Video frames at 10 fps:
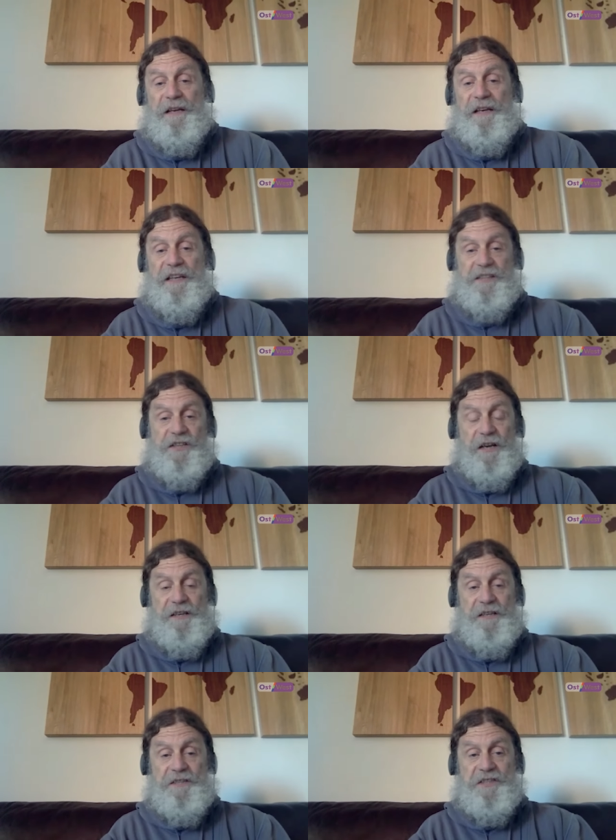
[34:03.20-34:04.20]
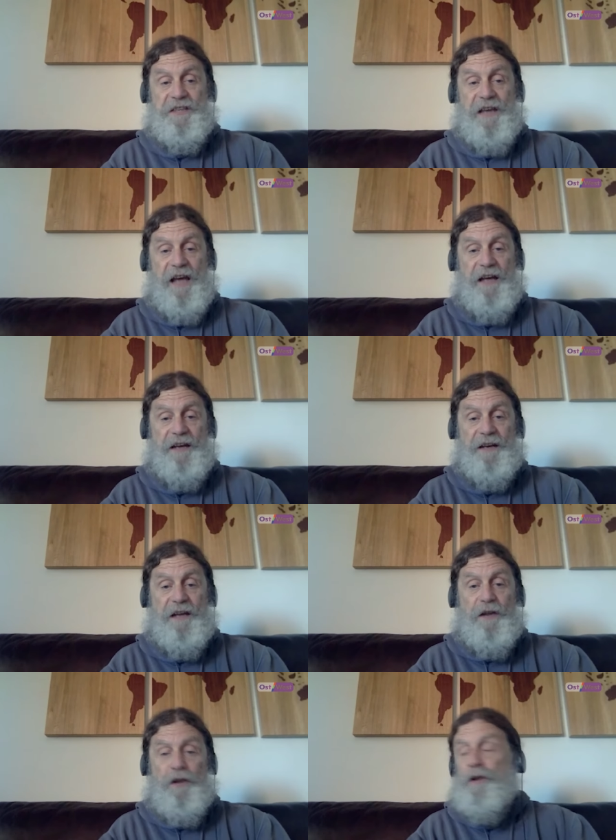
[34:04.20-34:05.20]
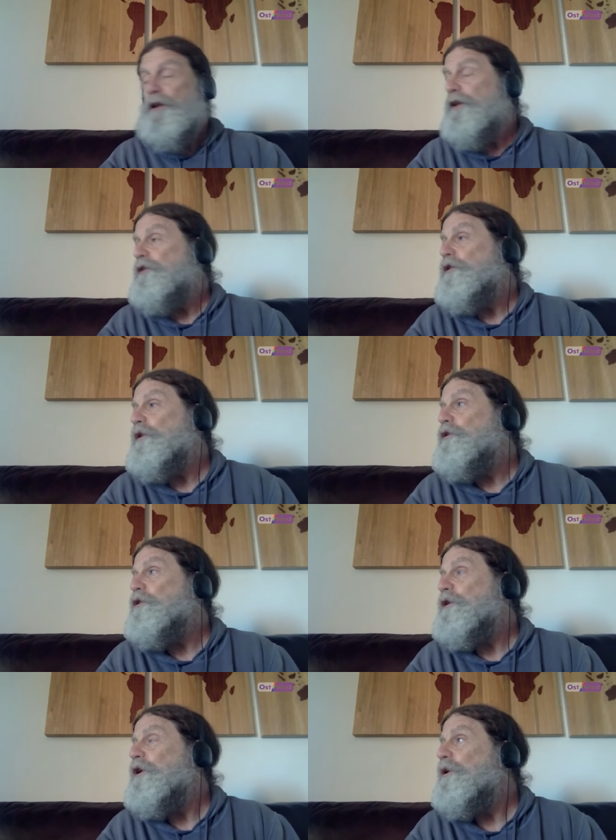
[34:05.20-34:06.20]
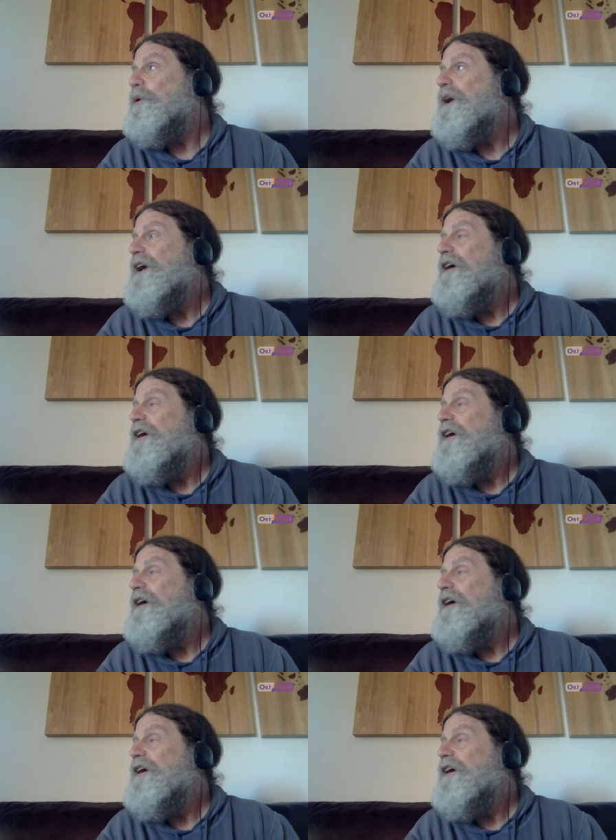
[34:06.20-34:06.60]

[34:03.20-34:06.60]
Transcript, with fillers: it's not easy. And, you know,